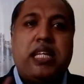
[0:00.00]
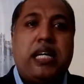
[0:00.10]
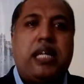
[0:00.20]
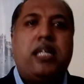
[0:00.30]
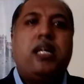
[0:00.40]

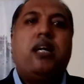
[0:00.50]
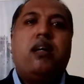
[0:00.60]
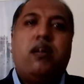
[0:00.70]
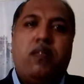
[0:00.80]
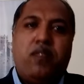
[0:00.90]
Third,
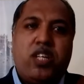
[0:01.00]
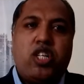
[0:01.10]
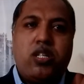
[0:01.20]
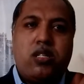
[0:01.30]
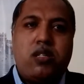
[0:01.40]

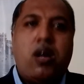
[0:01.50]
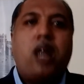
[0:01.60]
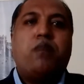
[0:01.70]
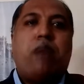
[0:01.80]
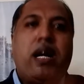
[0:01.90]
which is
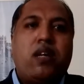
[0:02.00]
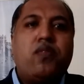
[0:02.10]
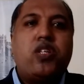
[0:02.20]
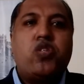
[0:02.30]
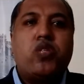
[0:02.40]
not part
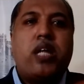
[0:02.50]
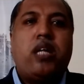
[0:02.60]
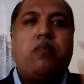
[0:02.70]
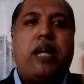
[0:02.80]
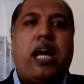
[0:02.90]
of the
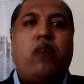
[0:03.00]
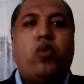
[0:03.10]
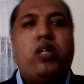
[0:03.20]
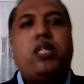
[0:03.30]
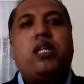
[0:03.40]
suicidal, but I
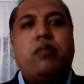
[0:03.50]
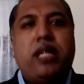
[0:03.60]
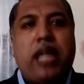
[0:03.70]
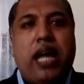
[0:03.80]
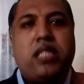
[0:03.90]
would term
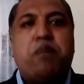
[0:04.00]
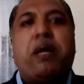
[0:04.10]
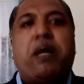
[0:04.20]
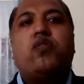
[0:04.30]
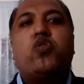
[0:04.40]
it as a
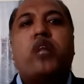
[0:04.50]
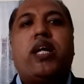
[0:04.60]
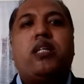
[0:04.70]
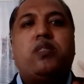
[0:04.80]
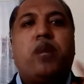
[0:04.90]
part of
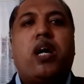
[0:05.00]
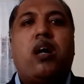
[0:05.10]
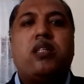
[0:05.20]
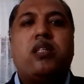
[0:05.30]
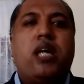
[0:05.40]
suicidal, is
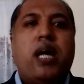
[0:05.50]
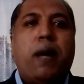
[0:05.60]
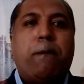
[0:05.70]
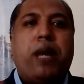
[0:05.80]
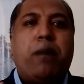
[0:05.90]
because
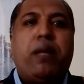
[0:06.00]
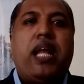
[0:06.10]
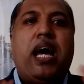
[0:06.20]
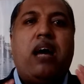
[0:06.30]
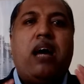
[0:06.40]

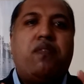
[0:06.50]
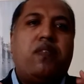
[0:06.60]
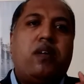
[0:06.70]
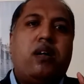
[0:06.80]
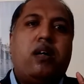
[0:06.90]
people
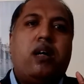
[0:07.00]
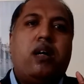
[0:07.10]
have